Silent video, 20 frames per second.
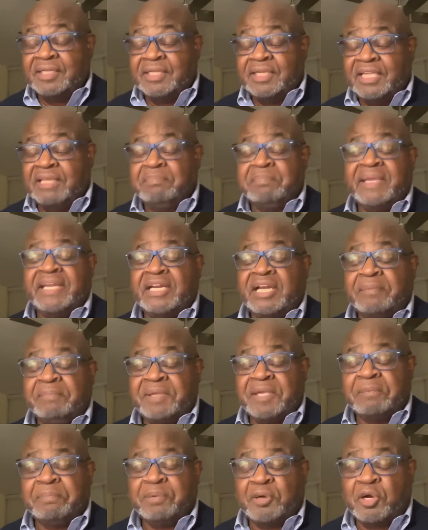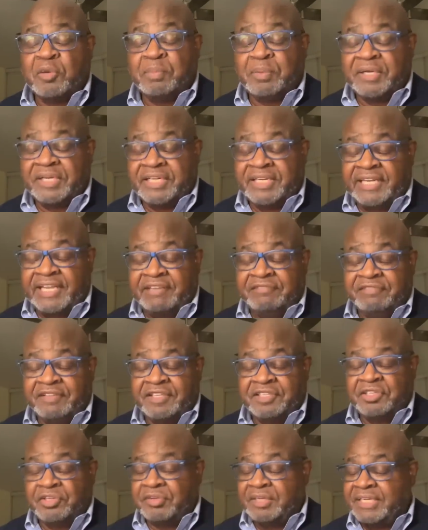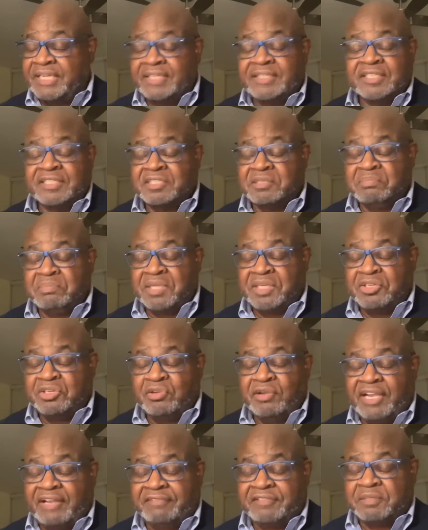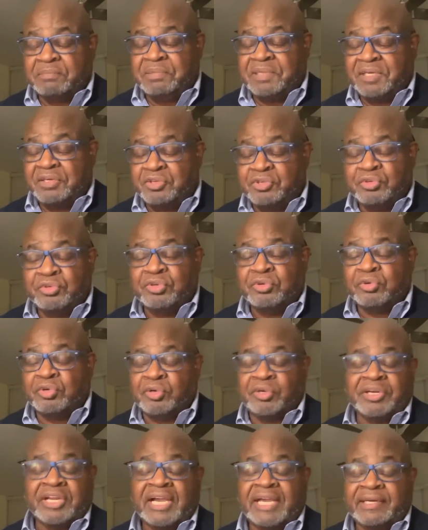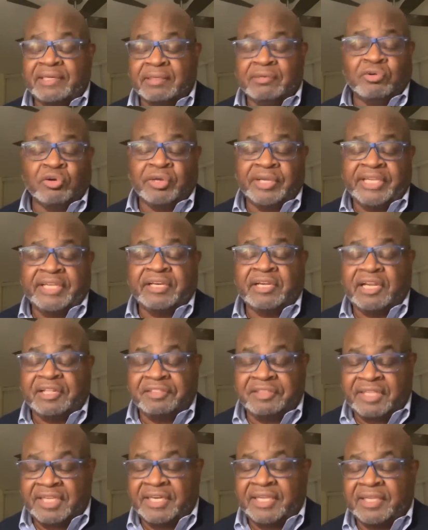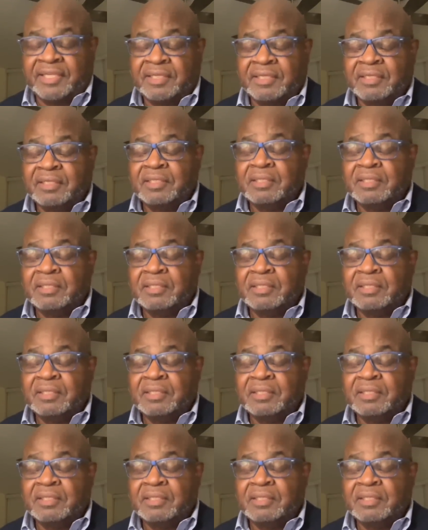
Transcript: It may not be appropriate in that venue, and that doesn't mean you have to be neutered or not or inauthentic,